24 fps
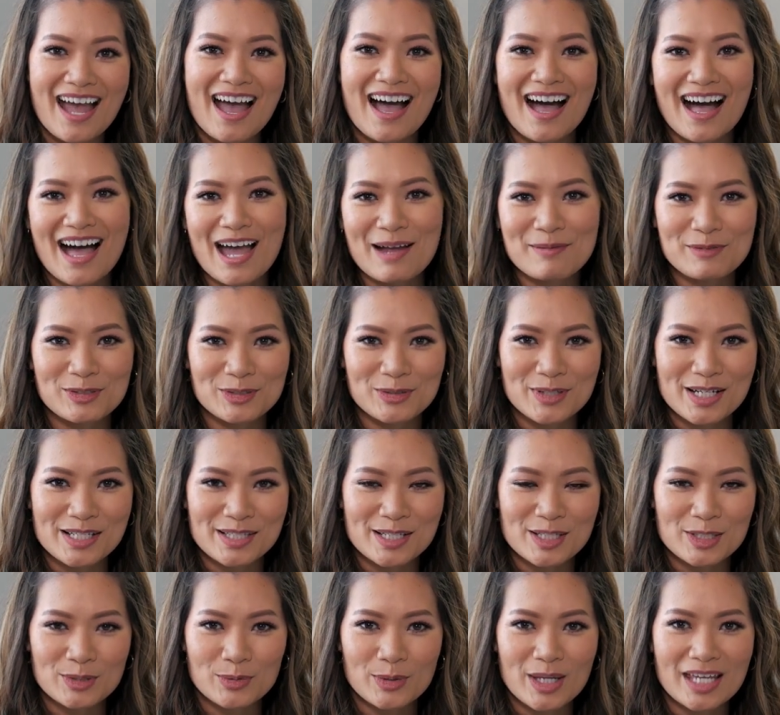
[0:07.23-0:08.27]
I'm Teresa
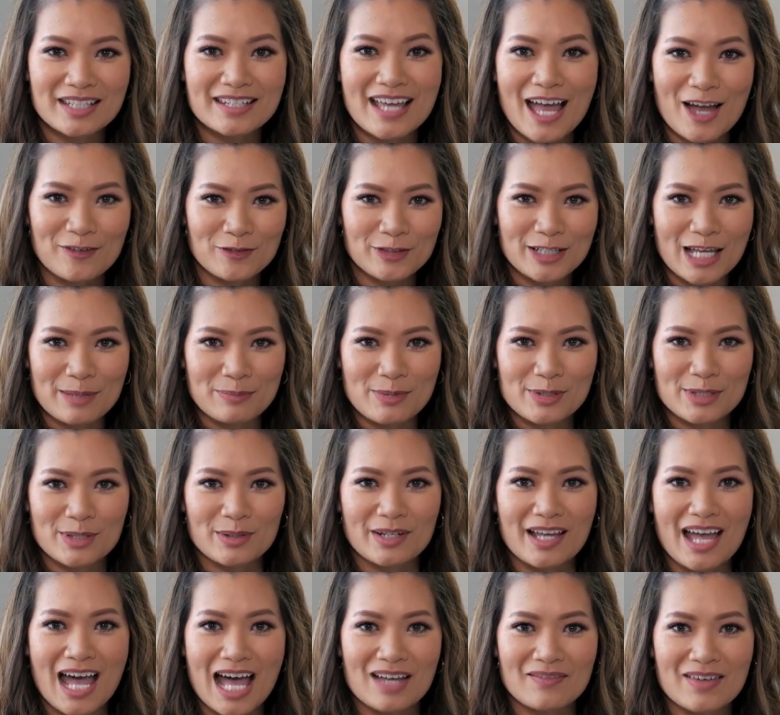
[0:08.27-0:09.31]
Thuy, and every episode I
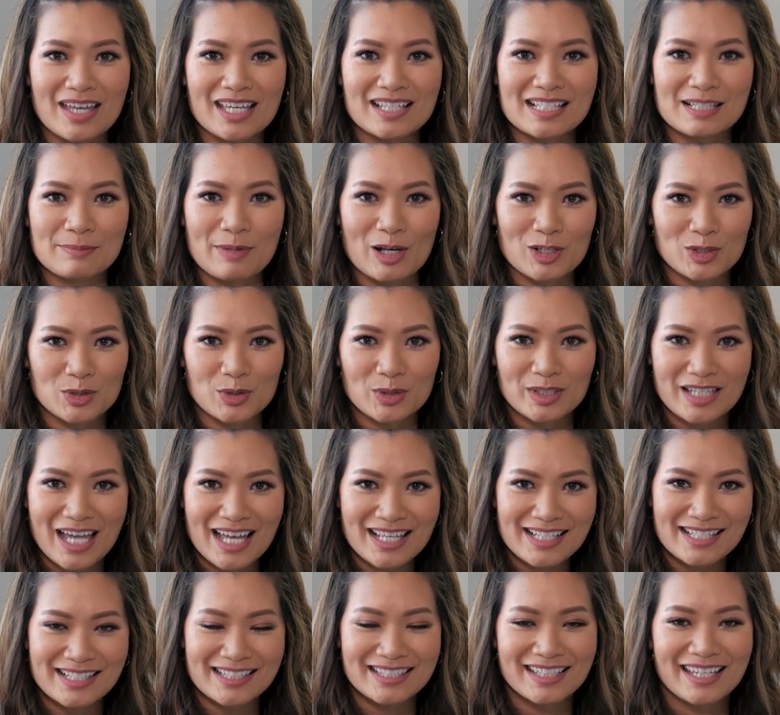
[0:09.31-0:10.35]
have a special
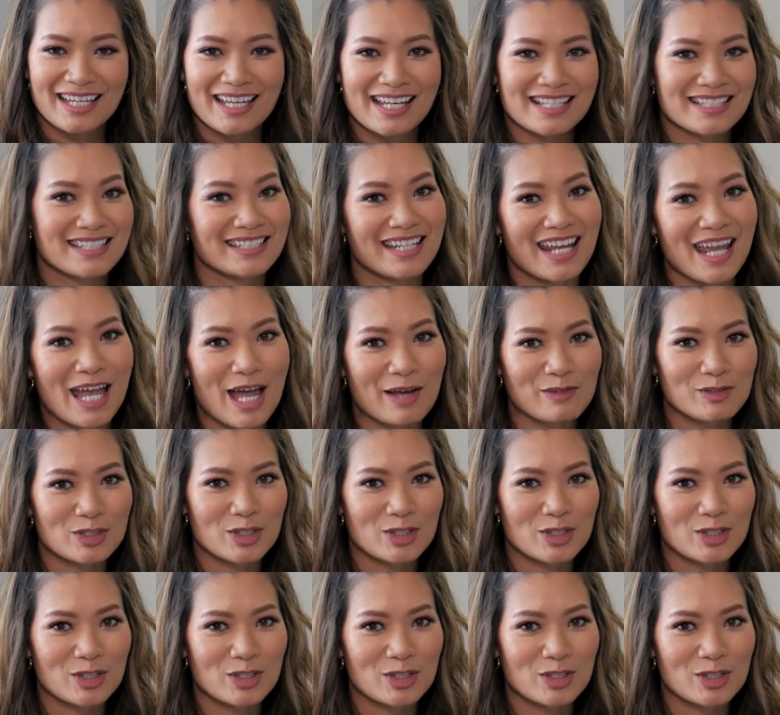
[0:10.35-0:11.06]
guest. Today I have